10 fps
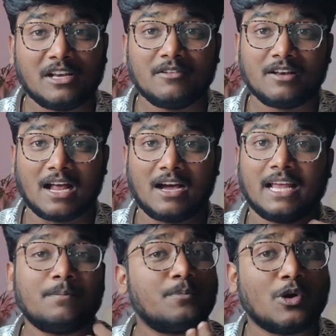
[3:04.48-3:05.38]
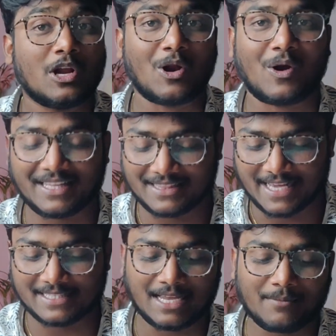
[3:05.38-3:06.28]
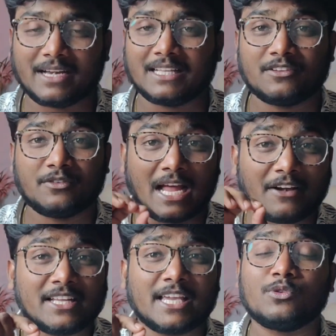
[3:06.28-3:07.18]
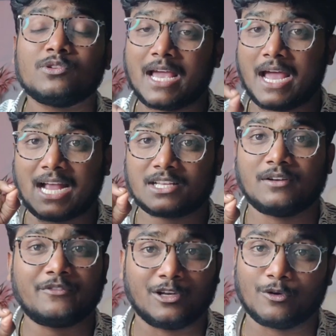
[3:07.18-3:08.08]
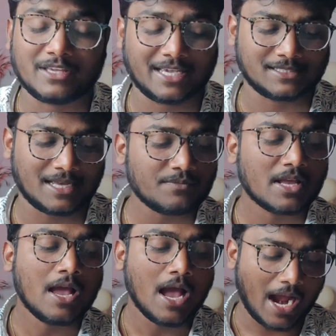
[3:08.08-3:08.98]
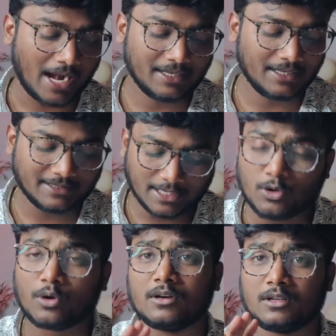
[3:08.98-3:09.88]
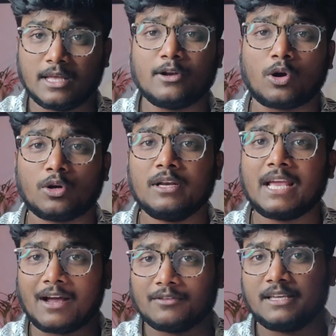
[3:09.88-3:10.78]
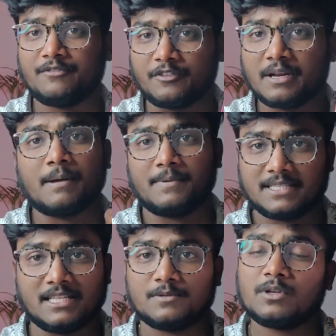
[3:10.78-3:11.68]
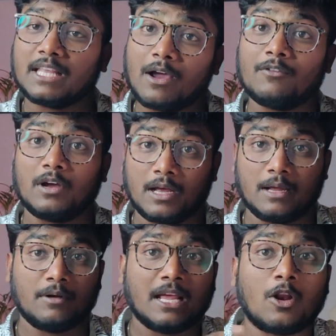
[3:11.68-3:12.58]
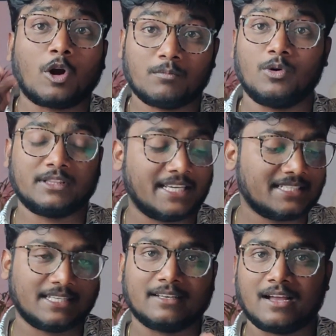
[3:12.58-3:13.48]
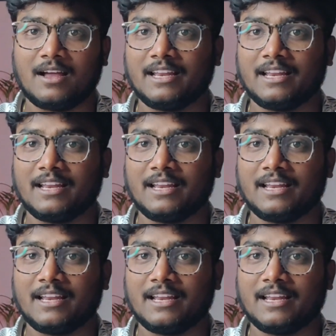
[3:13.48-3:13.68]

will help you a lot in the exam, and that will give you the actual feel of the exam. And they not only have the 15 papers in this book, they have a lot more things in